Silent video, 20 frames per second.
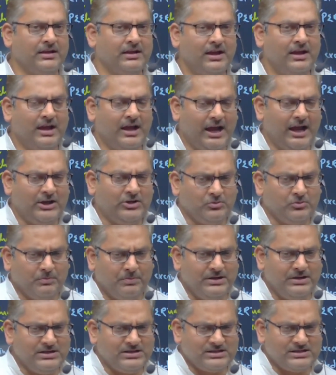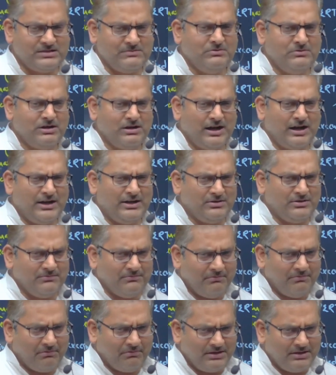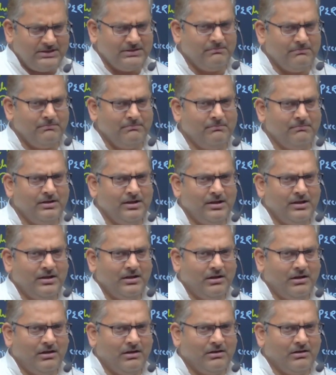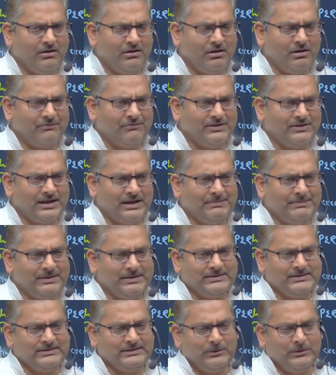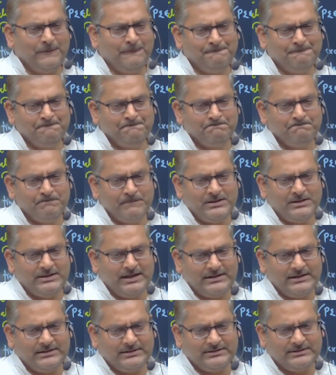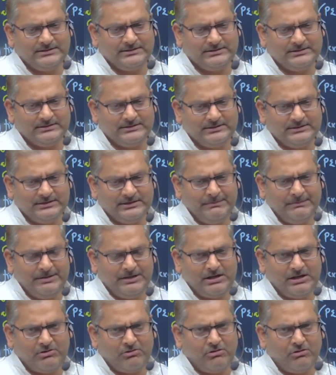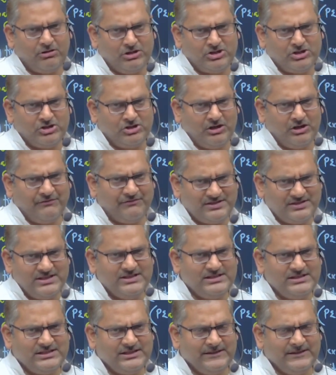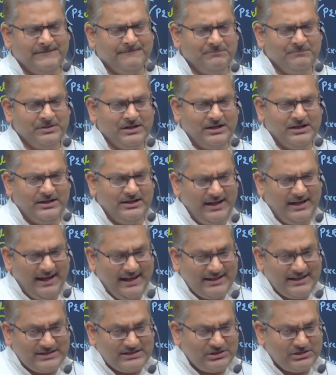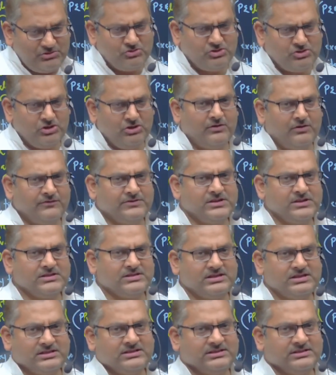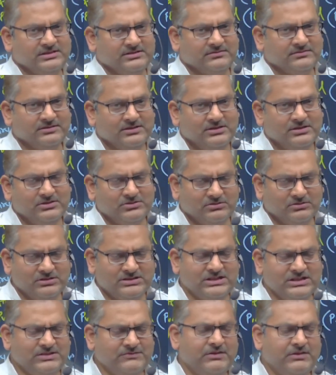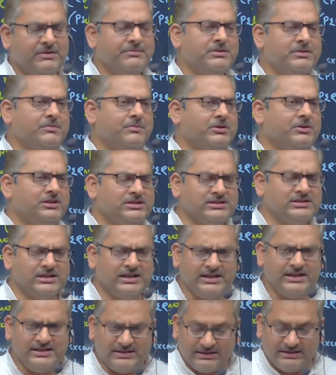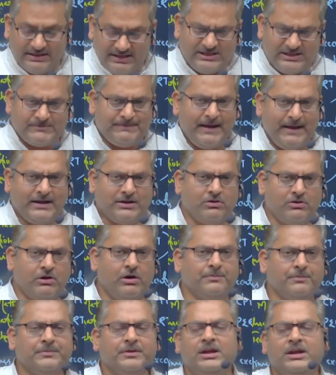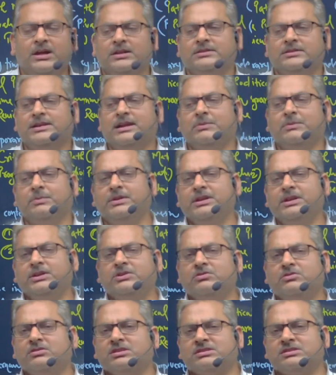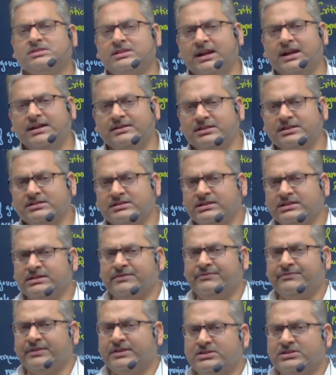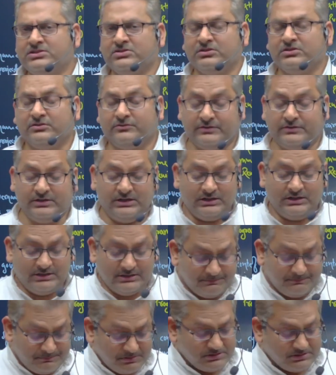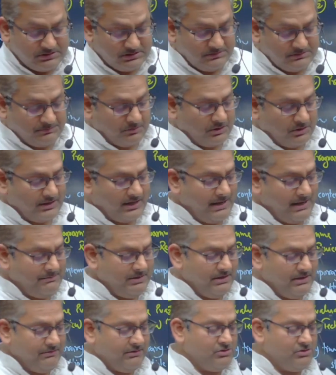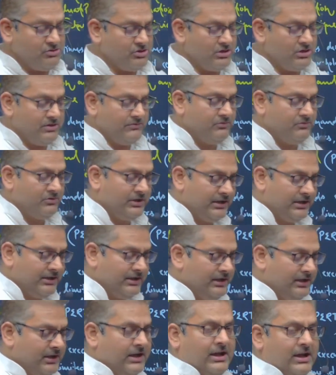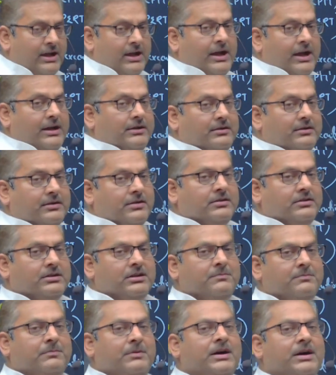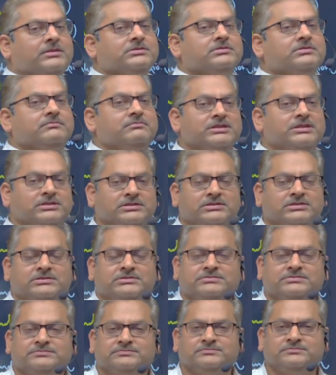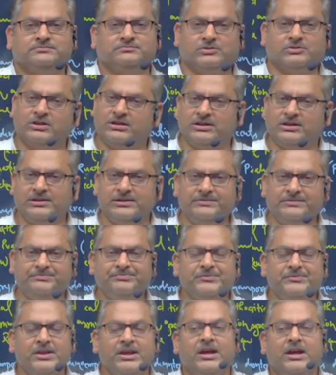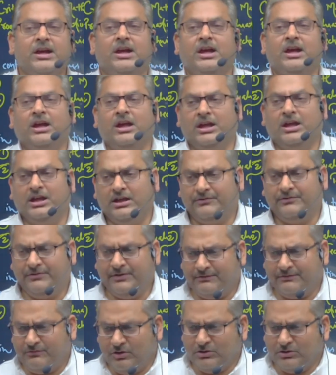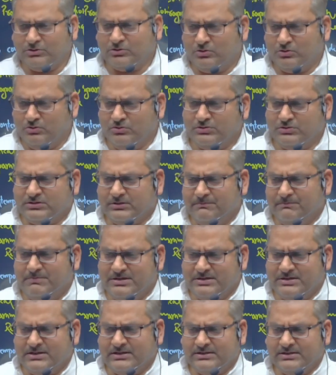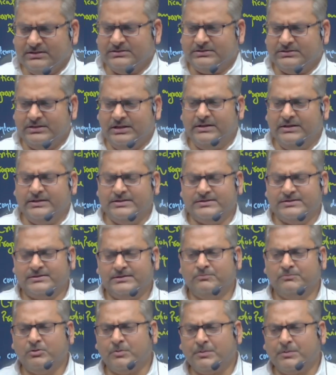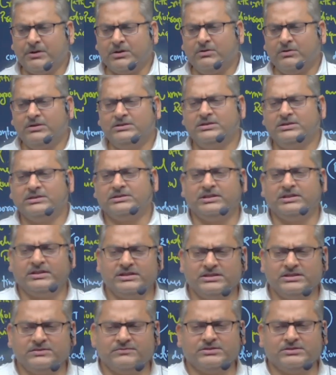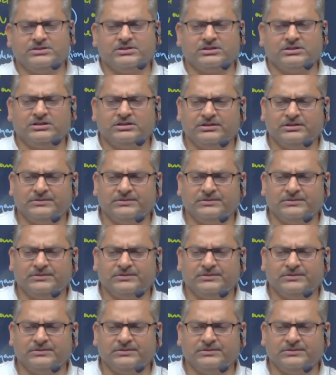and to bring similar kind of rhythm or for that matter, that better coordination efficiency in execution of such decision. So this is very much important. It's again this backdrop that we need to understand the significance of PERT, Program Evaluation Review Technique, and Critical Path Method. Point clear? If you have gone through some basic theories, more particularly the theories which are